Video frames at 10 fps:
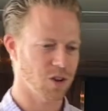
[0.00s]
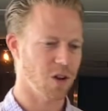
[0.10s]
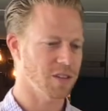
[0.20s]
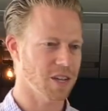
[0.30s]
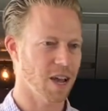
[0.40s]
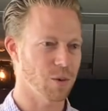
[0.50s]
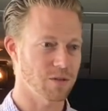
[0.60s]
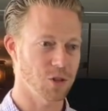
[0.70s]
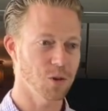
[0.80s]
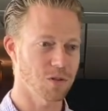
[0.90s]
uses it all the time. We
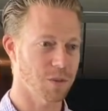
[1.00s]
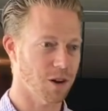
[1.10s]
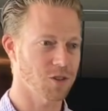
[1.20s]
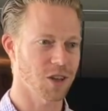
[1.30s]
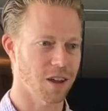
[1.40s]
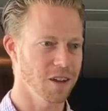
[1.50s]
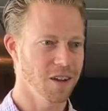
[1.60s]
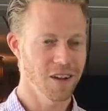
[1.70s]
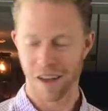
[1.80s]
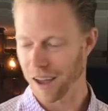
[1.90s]
have 2 of them in our set.
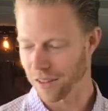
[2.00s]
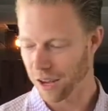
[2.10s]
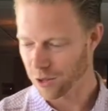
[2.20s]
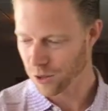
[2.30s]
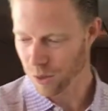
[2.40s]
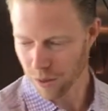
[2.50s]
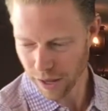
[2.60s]
And they also